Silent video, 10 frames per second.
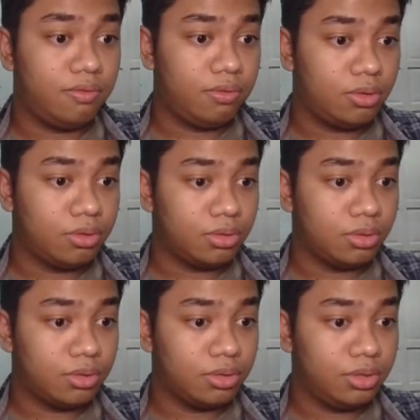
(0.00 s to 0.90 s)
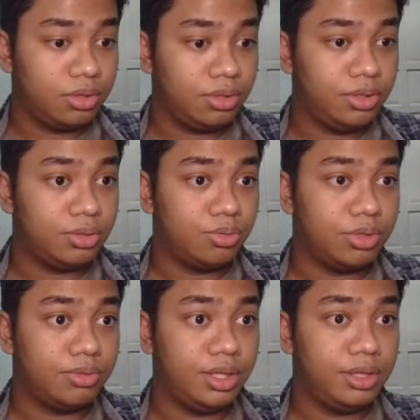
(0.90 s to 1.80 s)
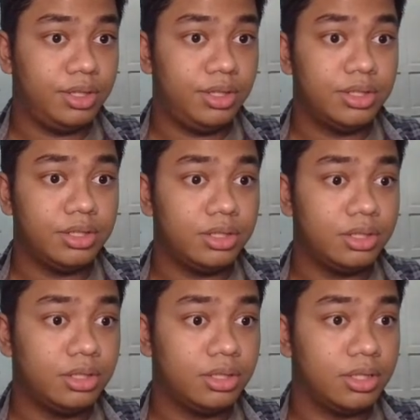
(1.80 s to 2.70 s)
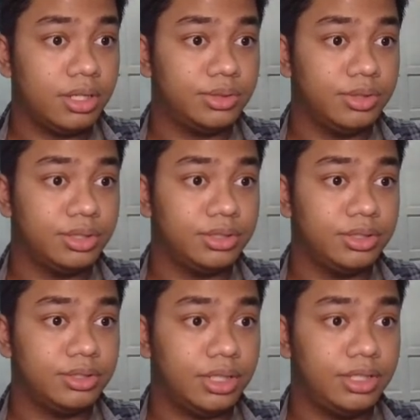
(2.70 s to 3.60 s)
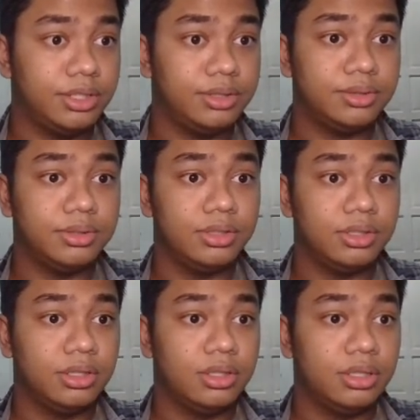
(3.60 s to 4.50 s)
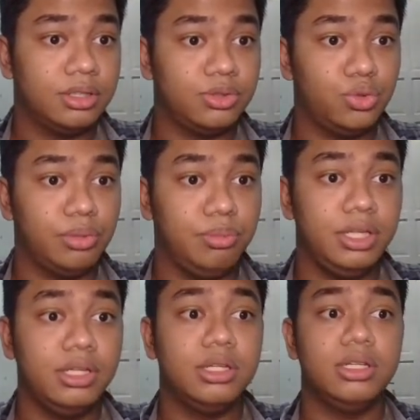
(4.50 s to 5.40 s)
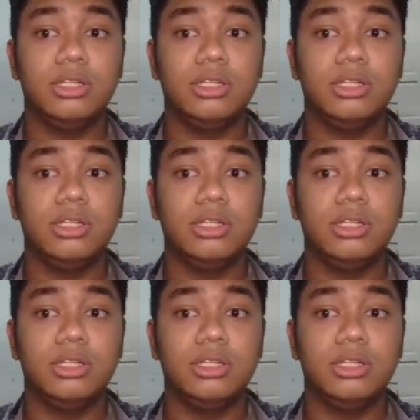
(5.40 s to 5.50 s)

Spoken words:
for this one right here, as you can see right here, student B.